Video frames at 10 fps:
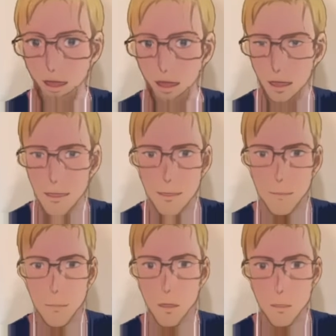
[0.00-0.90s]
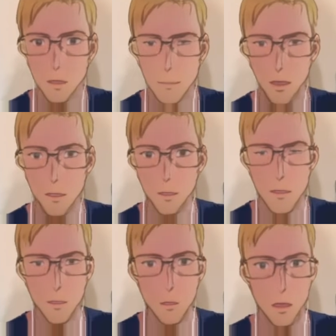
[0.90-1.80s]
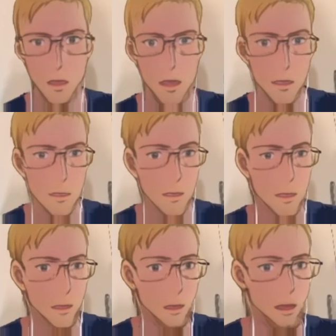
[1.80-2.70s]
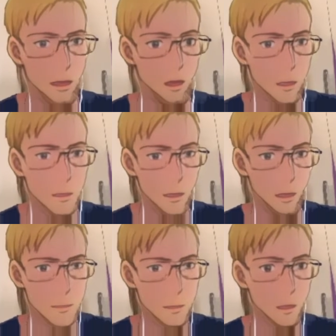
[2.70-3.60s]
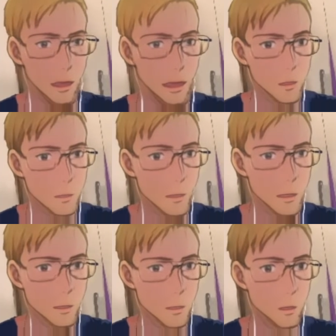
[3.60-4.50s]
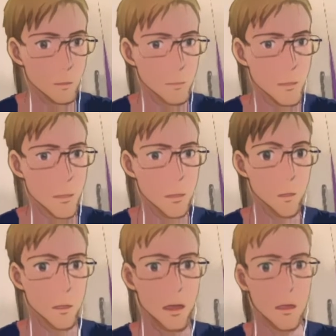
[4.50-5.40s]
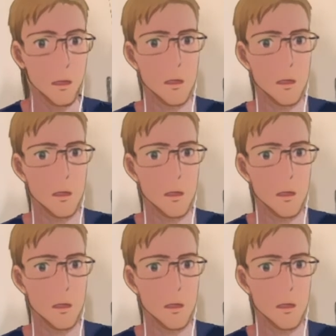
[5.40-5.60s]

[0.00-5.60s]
ASIC Bitcoin miner, okay. It has a hash rate of 30.